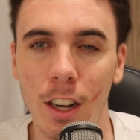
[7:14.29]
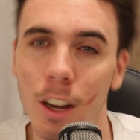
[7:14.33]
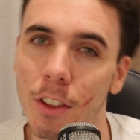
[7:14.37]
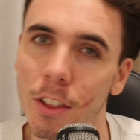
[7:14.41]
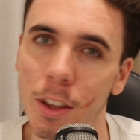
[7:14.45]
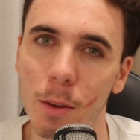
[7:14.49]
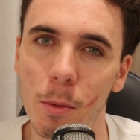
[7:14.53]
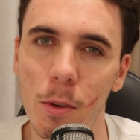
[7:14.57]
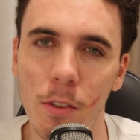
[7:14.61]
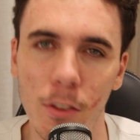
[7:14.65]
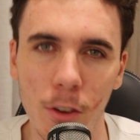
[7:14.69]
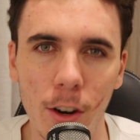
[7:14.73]
I
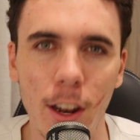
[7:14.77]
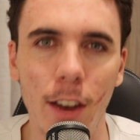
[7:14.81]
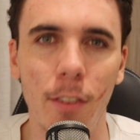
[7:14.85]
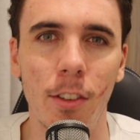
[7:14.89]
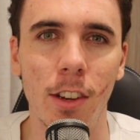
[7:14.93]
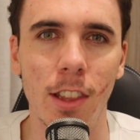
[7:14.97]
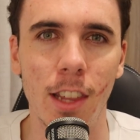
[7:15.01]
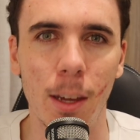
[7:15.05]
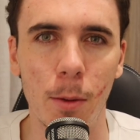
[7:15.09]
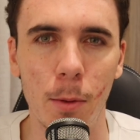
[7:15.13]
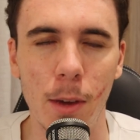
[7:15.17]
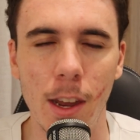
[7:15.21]
think we've got
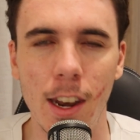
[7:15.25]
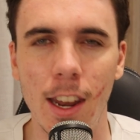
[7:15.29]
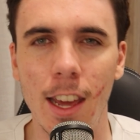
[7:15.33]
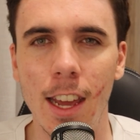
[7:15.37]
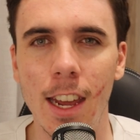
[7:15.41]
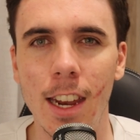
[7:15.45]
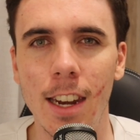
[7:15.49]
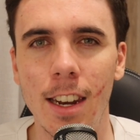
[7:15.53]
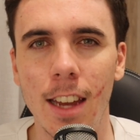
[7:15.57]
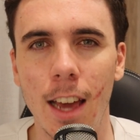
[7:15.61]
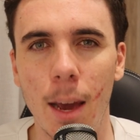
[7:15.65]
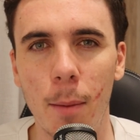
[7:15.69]
everything we
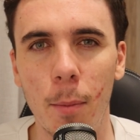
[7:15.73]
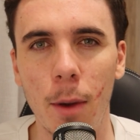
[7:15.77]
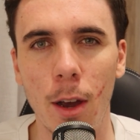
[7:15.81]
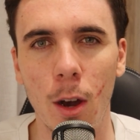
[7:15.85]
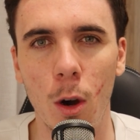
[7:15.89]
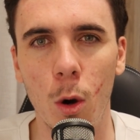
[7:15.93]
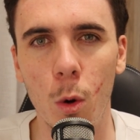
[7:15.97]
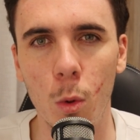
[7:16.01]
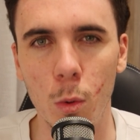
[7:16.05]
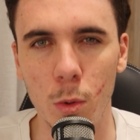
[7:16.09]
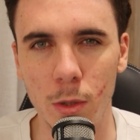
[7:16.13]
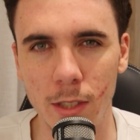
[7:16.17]
need and we're
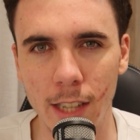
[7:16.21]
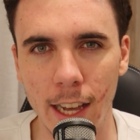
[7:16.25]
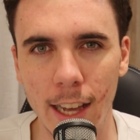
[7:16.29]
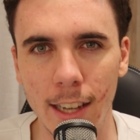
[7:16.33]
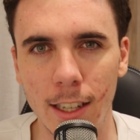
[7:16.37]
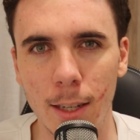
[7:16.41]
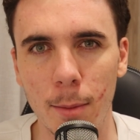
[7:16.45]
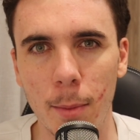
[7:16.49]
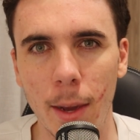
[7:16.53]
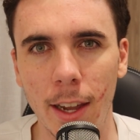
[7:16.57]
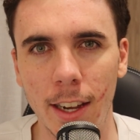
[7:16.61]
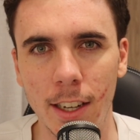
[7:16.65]
all
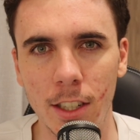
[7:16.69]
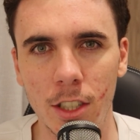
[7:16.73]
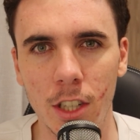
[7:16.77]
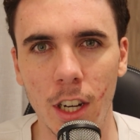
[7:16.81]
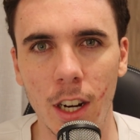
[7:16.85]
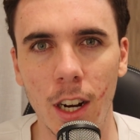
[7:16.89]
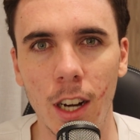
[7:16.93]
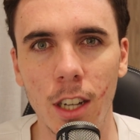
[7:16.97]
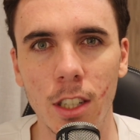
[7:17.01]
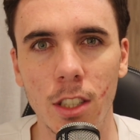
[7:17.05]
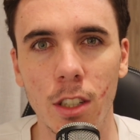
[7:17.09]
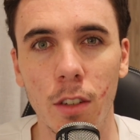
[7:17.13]
set to make a
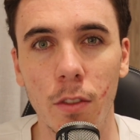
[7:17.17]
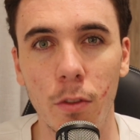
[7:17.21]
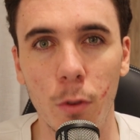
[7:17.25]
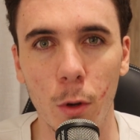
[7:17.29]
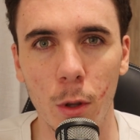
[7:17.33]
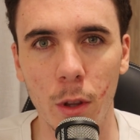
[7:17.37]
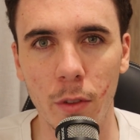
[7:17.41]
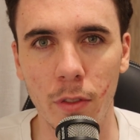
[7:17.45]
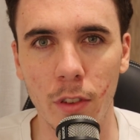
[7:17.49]
charge for the